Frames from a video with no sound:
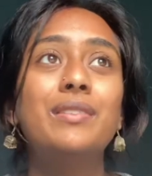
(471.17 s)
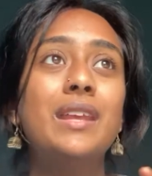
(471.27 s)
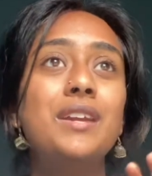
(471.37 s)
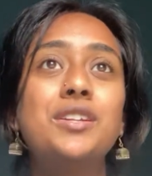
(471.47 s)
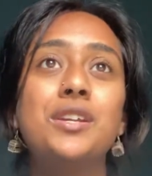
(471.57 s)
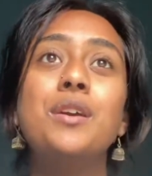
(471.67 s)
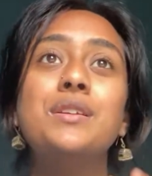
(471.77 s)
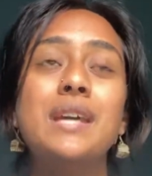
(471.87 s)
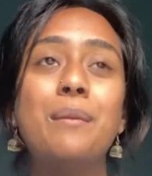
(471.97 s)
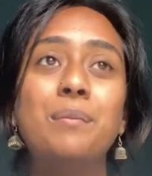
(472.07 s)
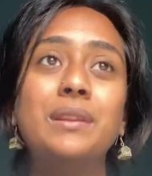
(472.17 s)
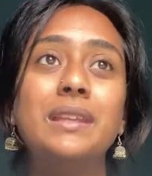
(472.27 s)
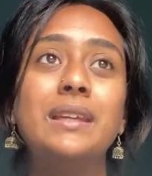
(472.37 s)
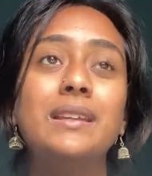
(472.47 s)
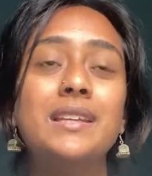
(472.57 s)
they showed
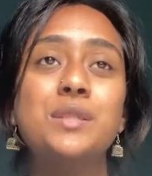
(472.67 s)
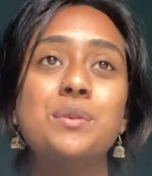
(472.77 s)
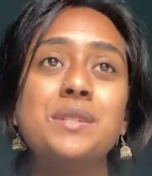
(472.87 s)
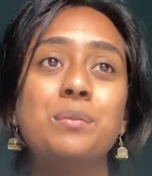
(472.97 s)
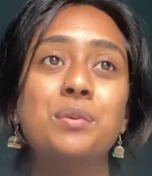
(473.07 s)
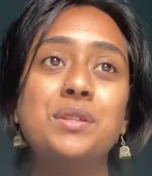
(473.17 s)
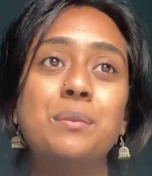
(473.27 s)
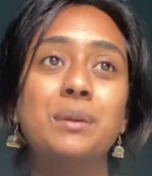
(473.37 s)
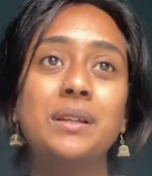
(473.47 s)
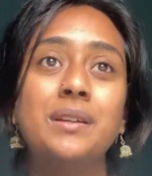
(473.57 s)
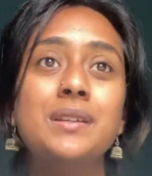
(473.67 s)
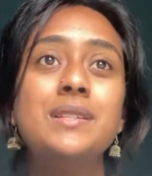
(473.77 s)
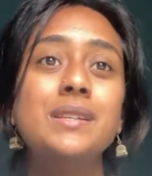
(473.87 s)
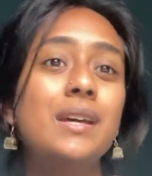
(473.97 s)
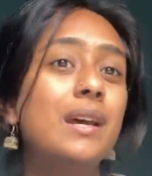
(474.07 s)
empathy. This was important
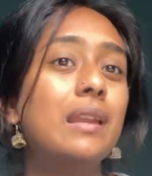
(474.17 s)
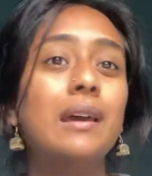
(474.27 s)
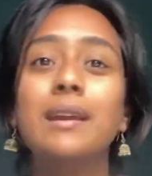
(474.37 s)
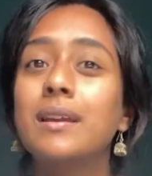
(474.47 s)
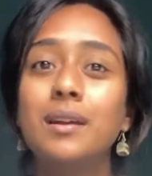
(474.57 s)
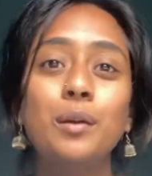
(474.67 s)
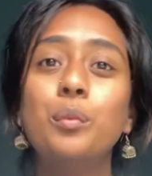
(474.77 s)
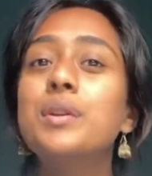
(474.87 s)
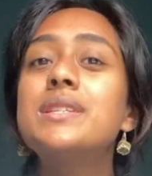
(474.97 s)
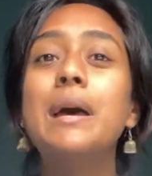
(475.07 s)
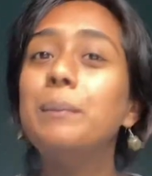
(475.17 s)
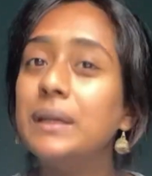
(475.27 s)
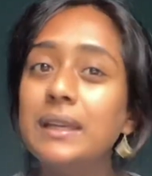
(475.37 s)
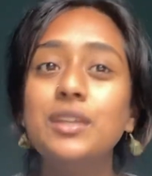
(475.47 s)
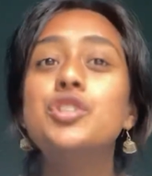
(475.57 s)
because, like, what does that
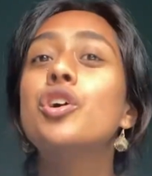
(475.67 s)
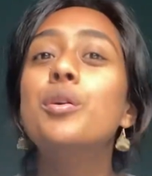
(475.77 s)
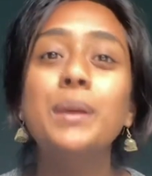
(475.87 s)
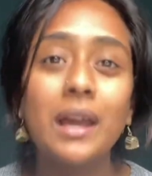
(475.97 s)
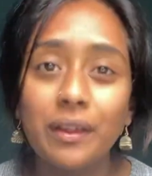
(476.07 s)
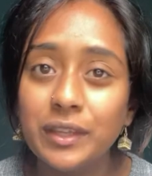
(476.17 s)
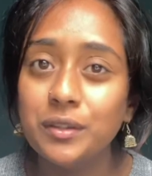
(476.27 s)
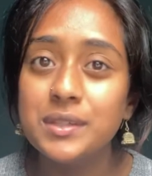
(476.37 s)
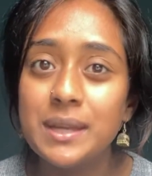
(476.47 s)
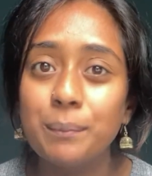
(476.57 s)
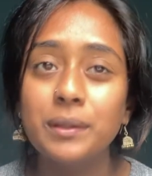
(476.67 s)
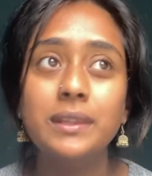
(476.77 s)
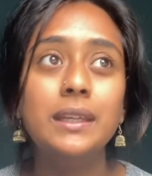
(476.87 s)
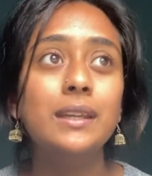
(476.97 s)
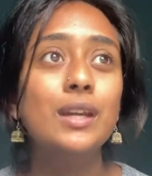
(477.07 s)
mean? Show me how they used
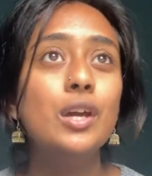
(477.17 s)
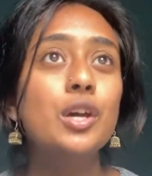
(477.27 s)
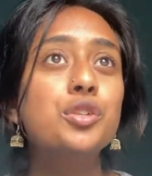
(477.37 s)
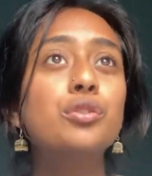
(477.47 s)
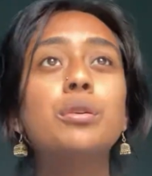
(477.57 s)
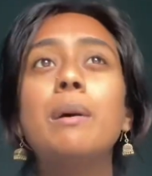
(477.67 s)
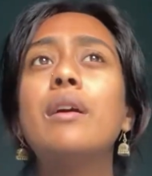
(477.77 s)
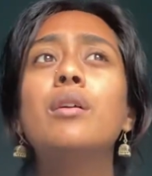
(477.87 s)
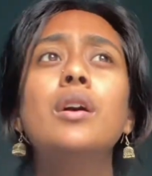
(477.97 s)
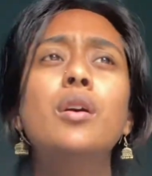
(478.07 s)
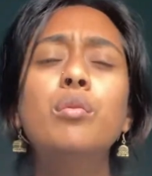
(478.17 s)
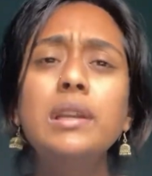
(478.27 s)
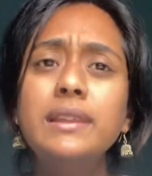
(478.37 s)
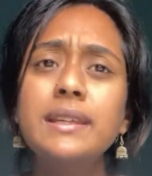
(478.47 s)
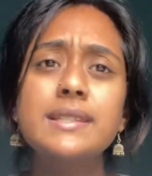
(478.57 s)
empathy. Talk about
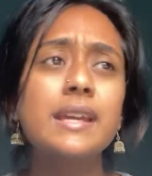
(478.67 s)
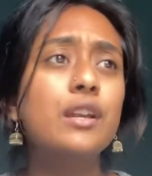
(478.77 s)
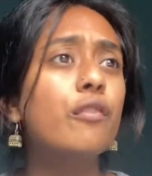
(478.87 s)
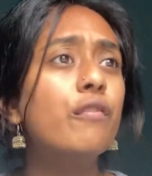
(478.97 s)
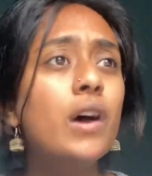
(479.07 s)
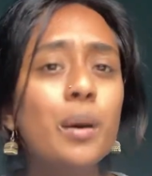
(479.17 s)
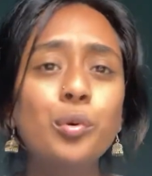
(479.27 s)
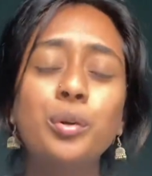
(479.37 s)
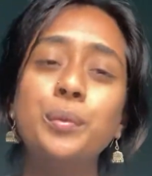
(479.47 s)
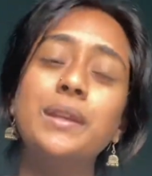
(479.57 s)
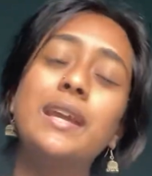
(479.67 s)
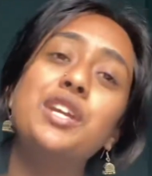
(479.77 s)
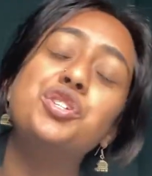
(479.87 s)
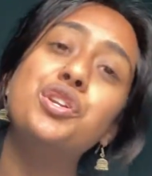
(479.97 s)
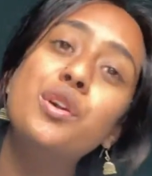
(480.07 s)
really things like verbal
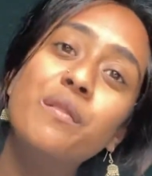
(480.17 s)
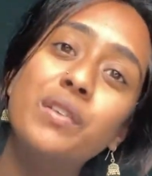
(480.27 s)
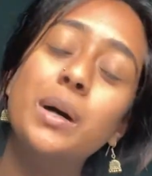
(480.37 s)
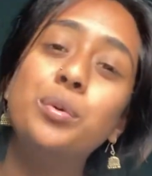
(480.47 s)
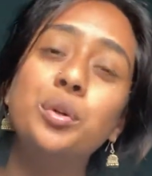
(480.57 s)
communication, non-verbal